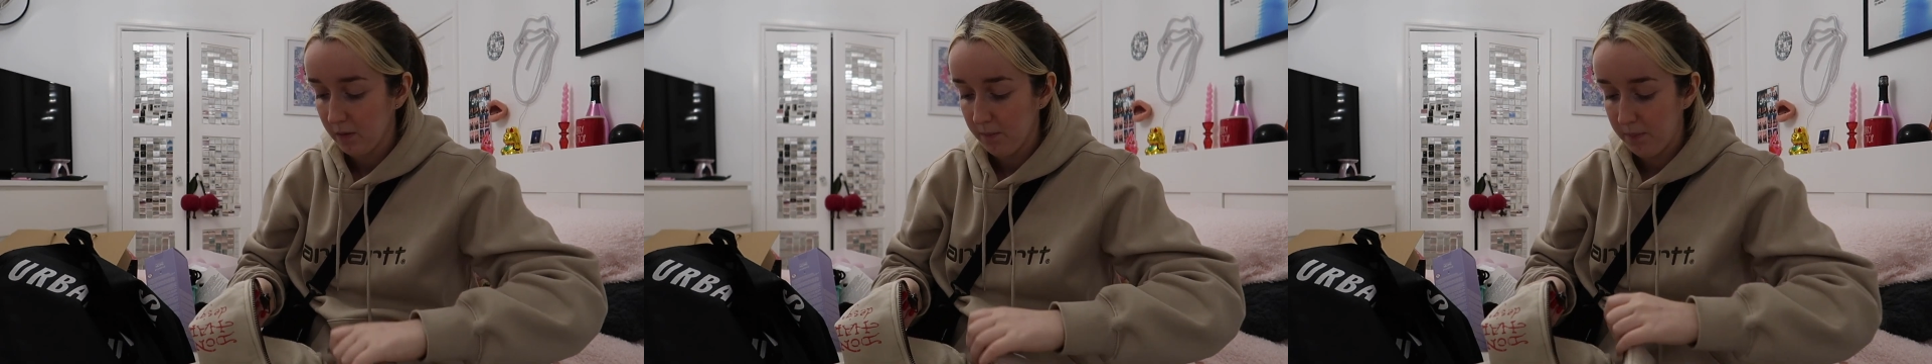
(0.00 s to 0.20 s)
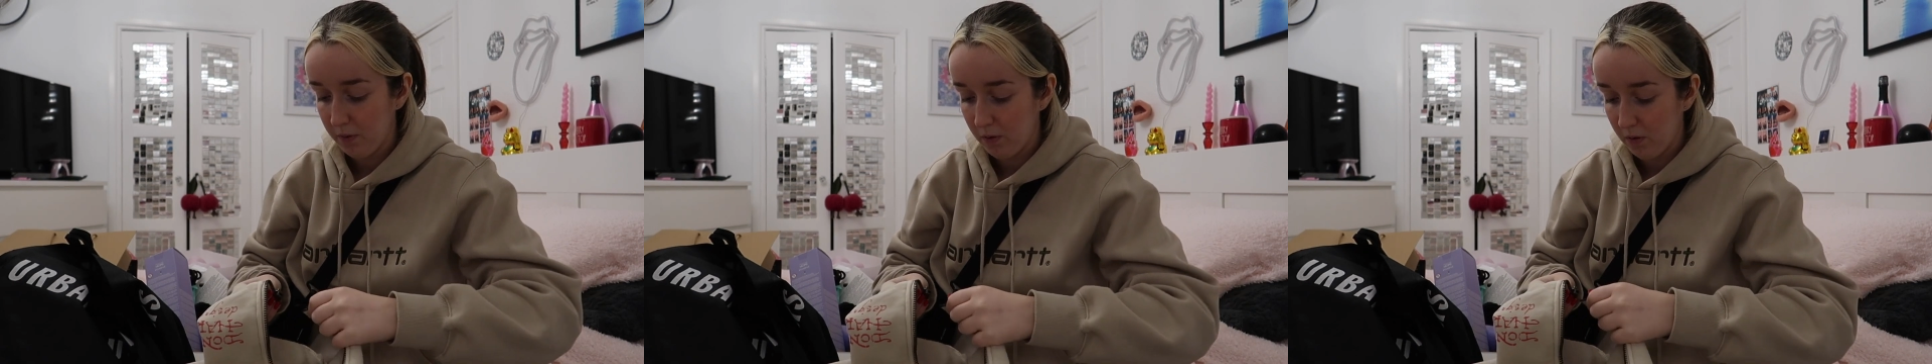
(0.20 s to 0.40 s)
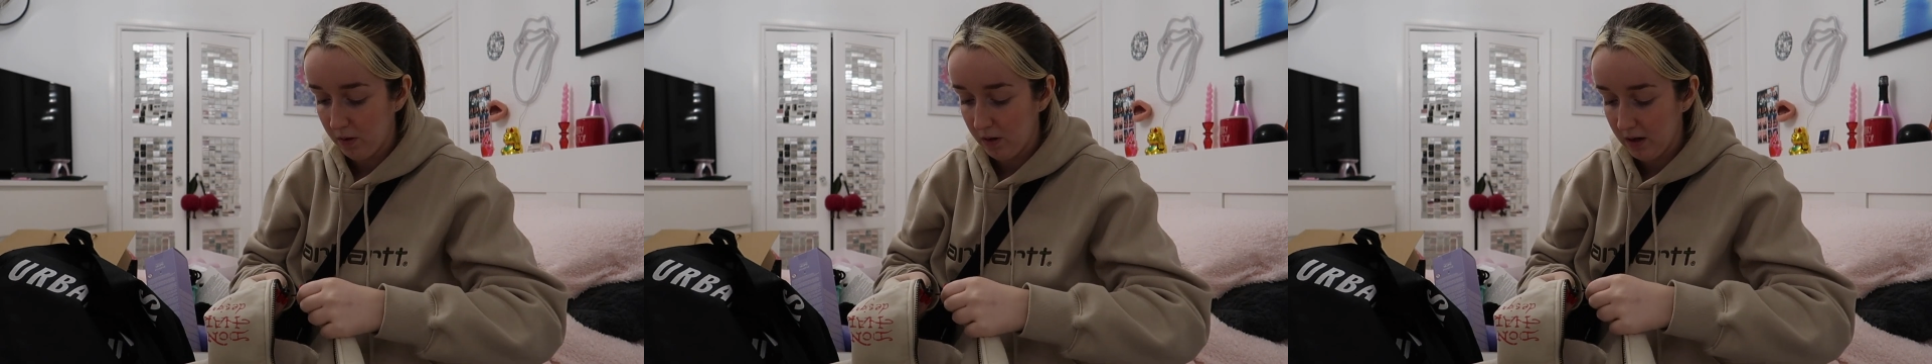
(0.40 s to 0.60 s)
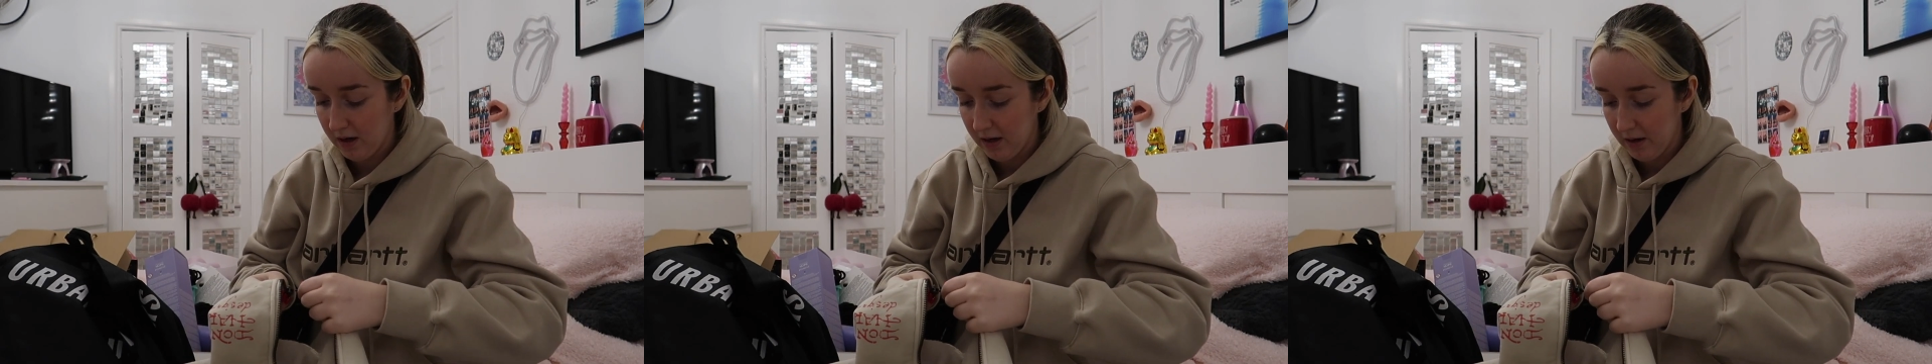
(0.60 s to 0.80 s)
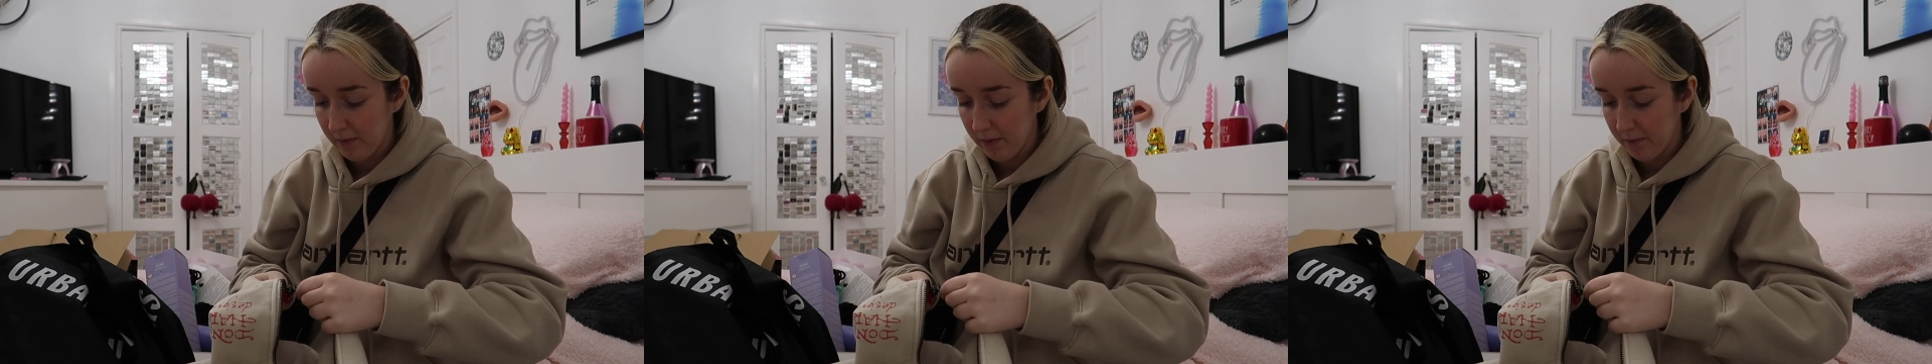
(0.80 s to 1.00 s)
But
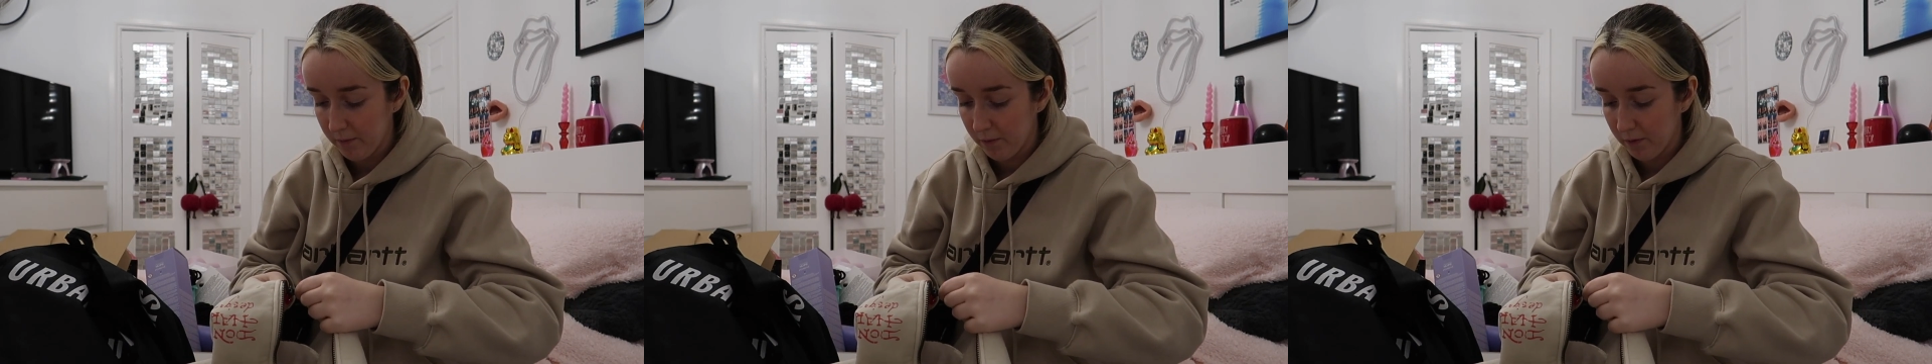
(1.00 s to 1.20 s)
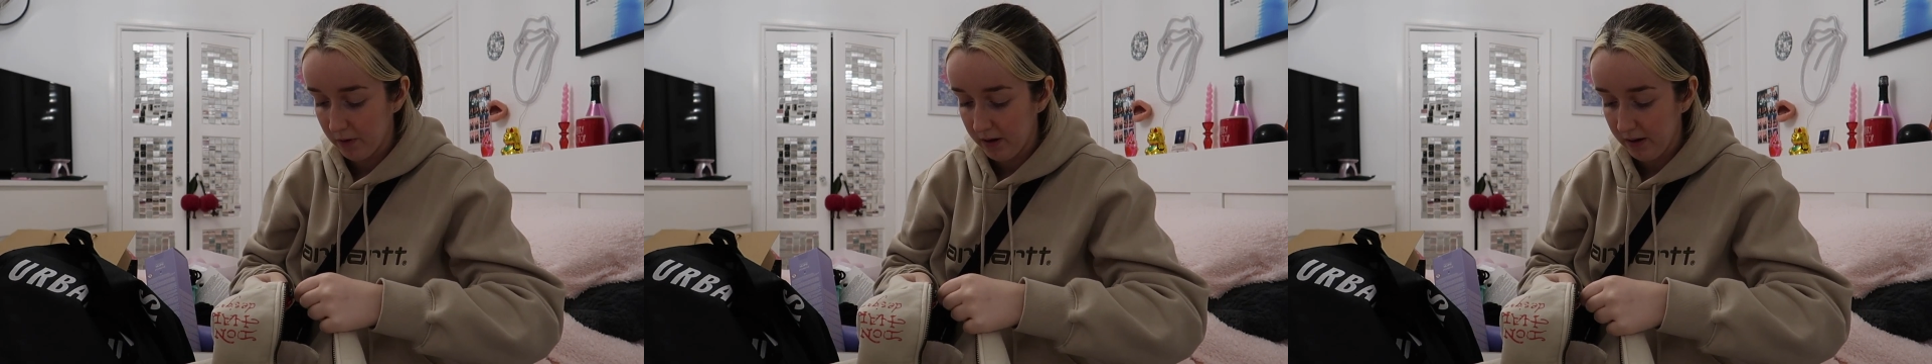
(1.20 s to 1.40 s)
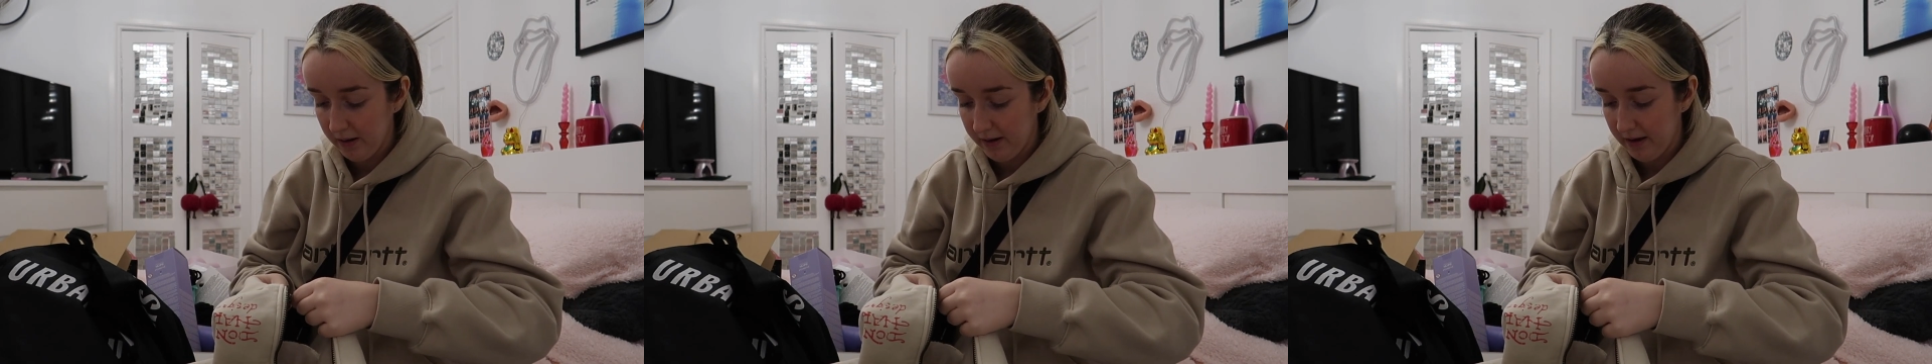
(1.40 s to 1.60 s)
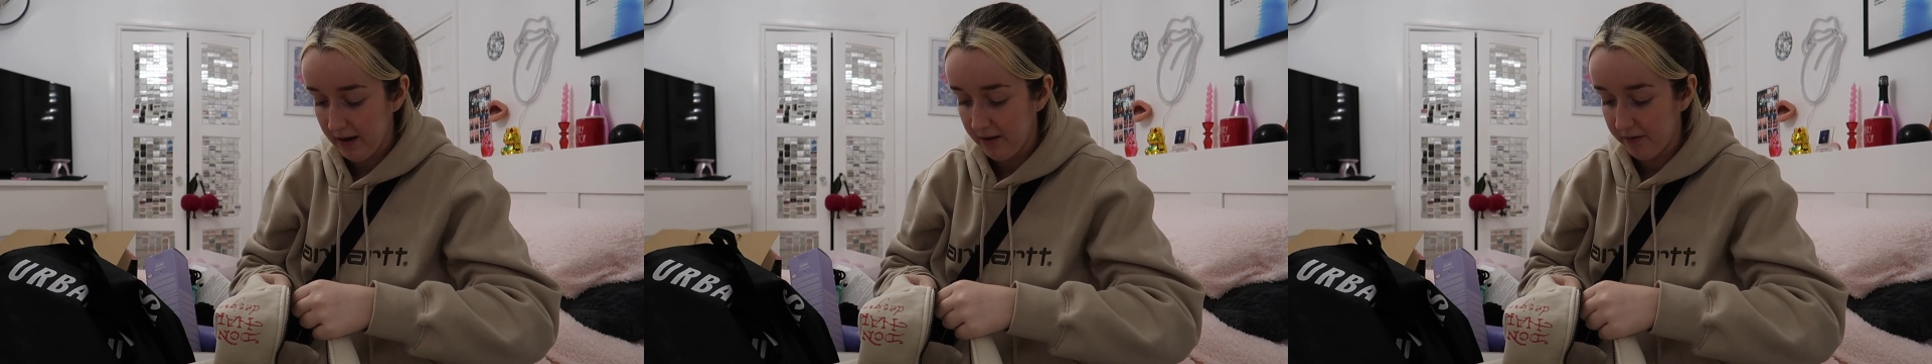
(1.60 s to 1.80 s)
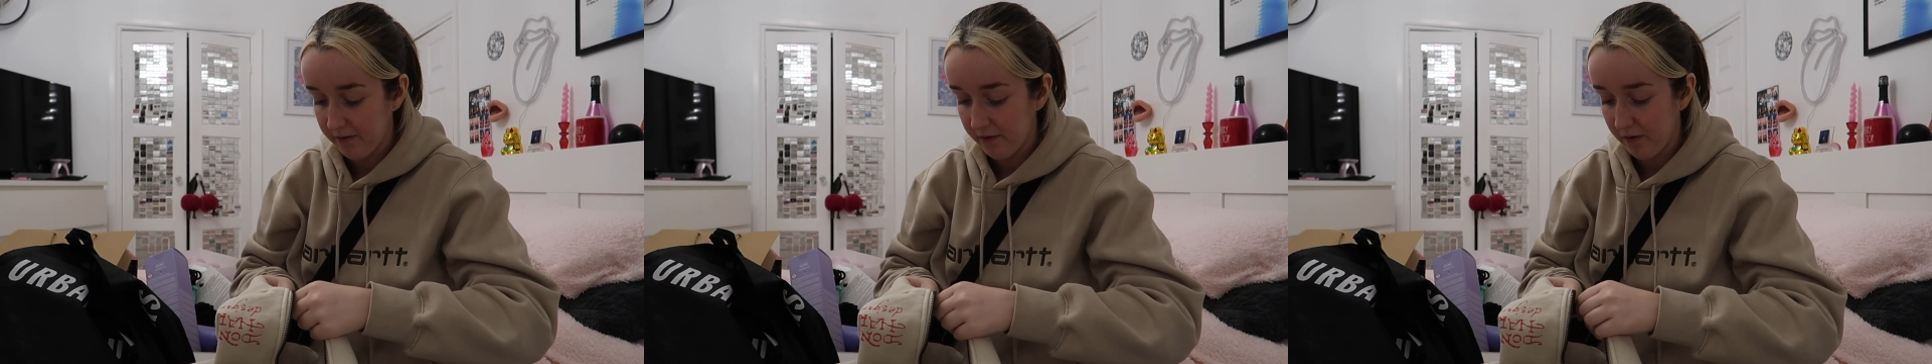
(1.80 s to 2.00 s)
I'm really
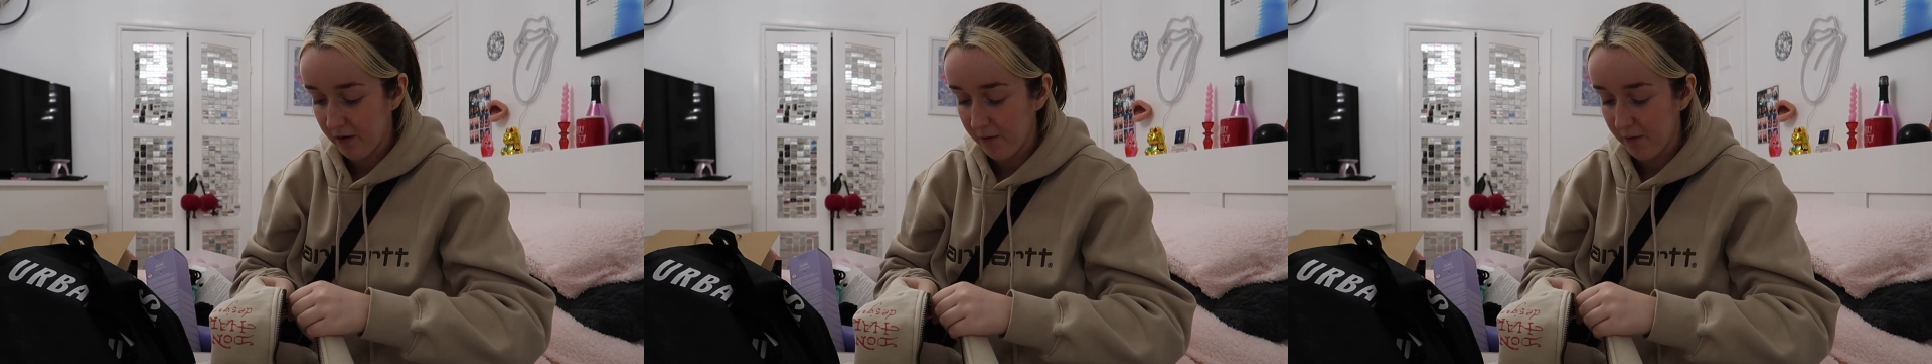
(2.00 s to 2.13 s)
into,